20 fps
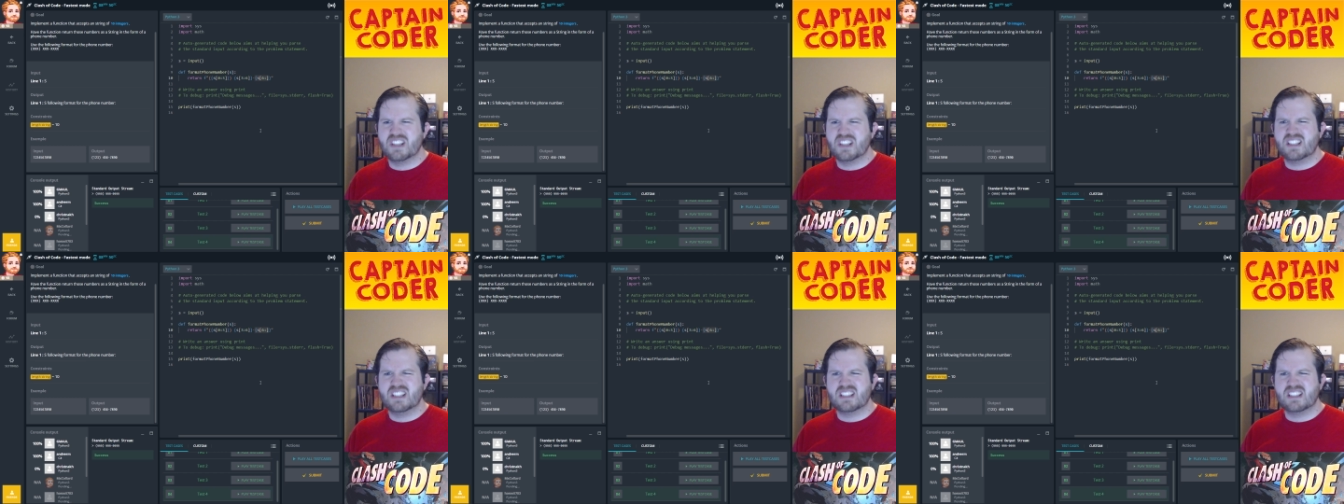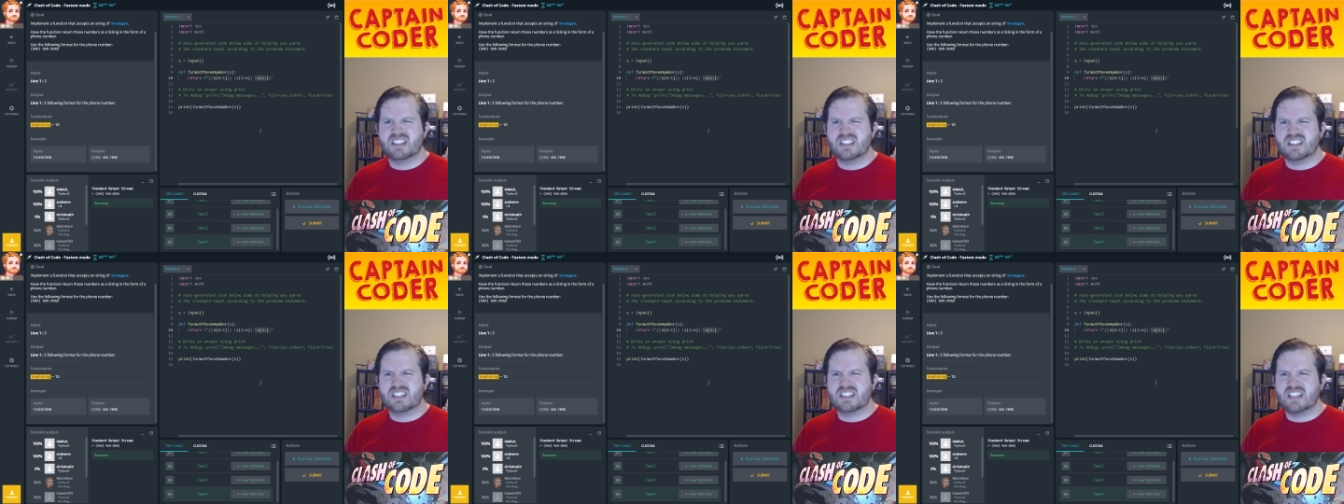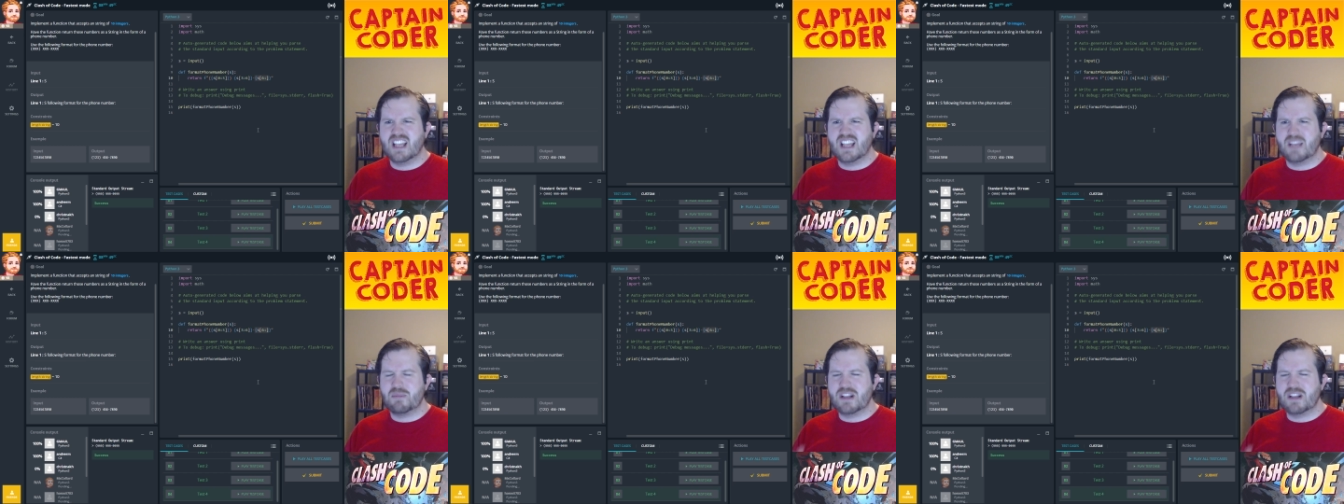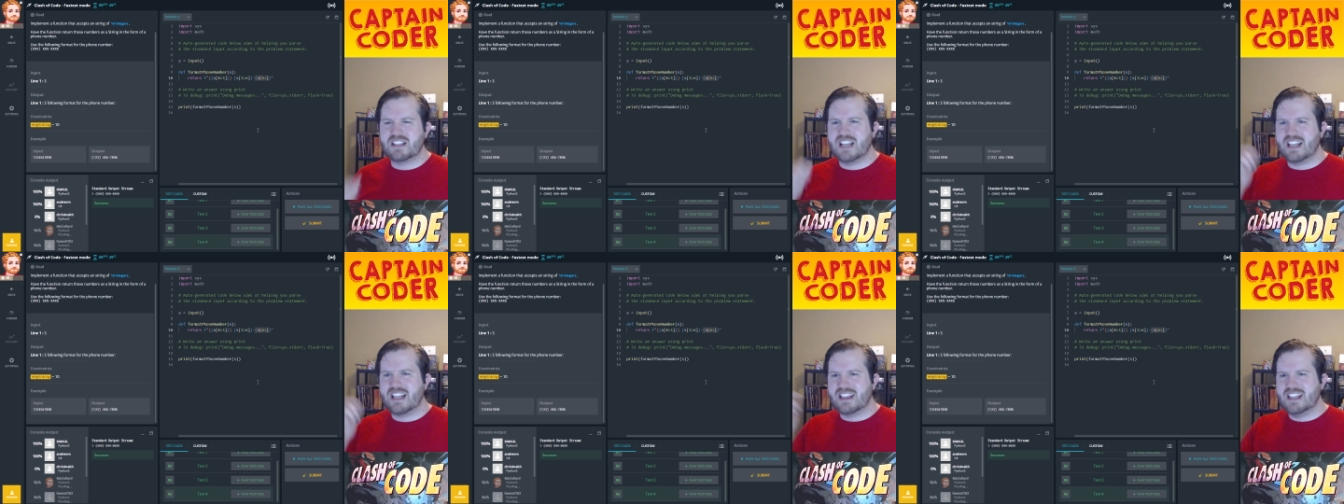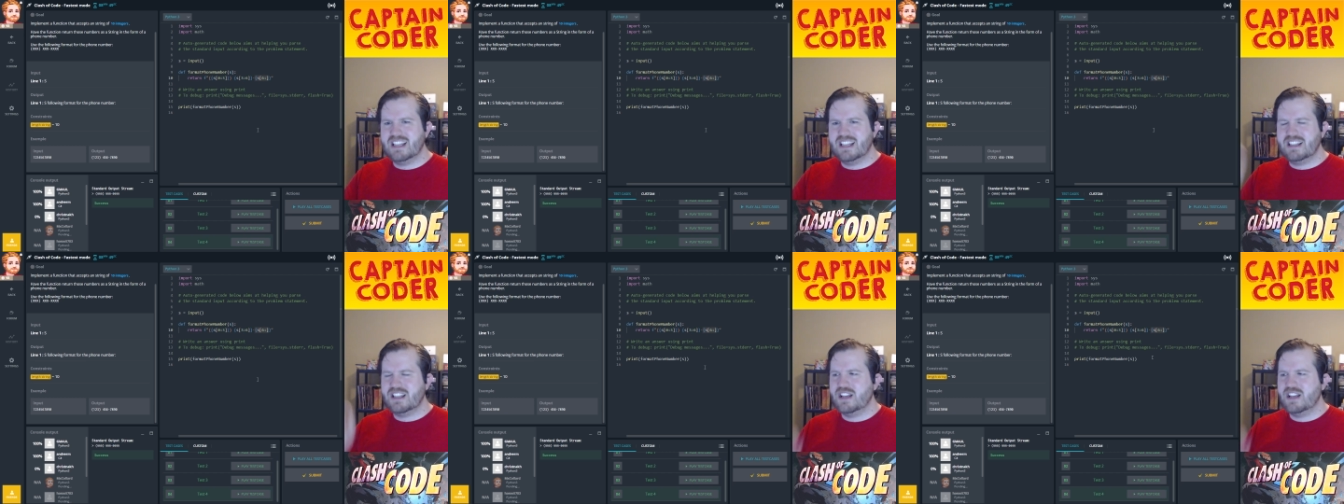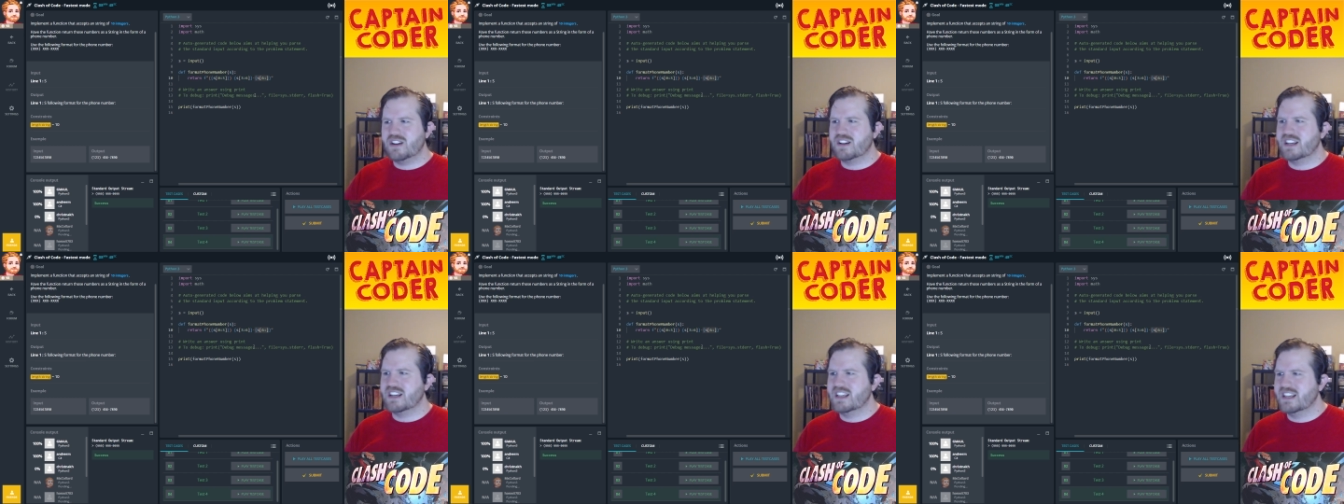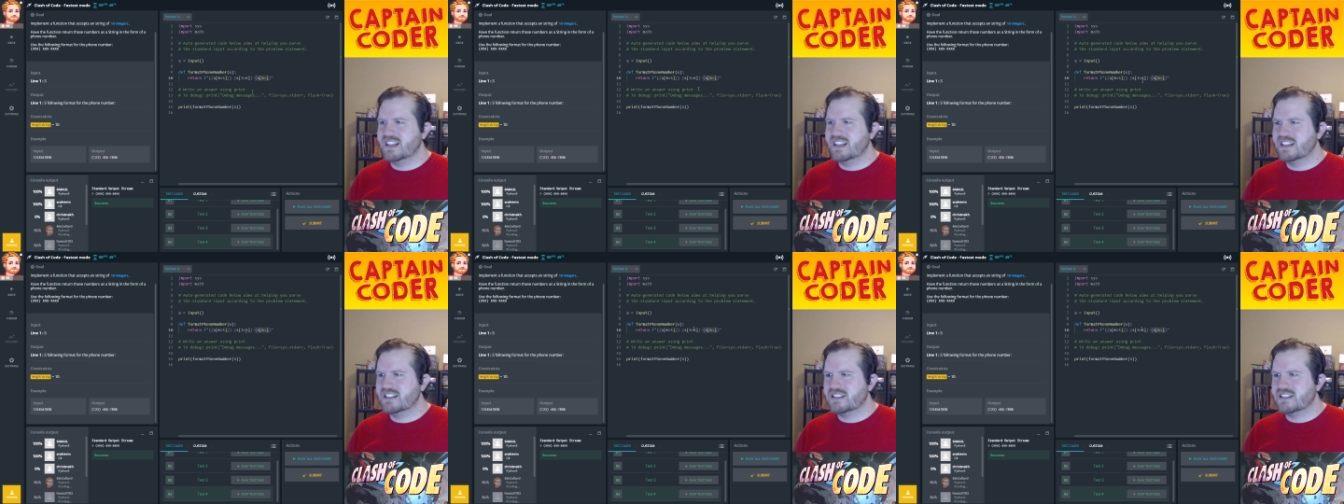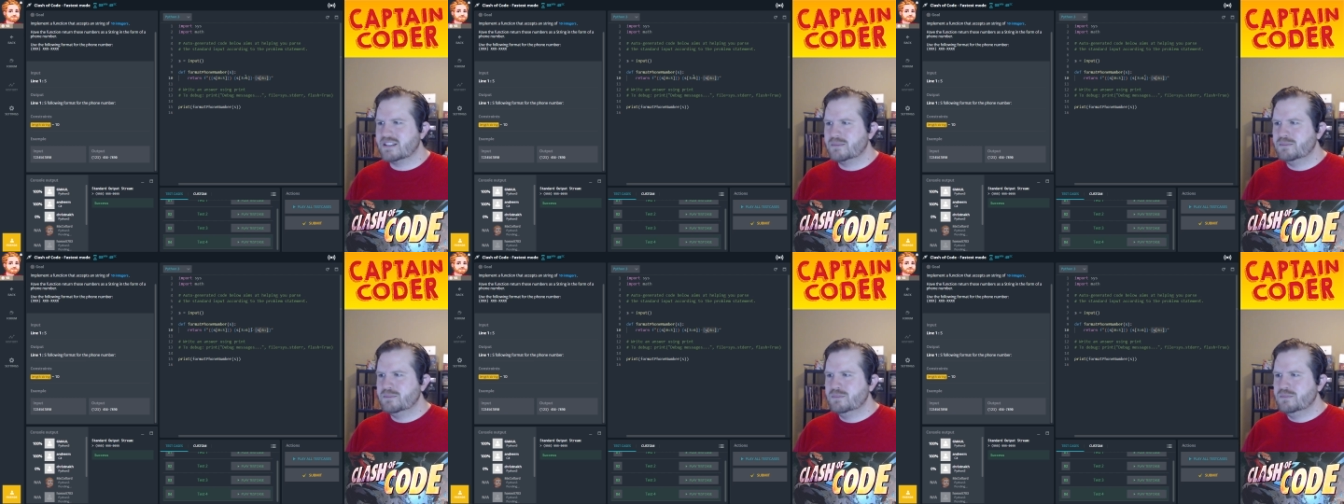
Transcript: is the same as, I think there is,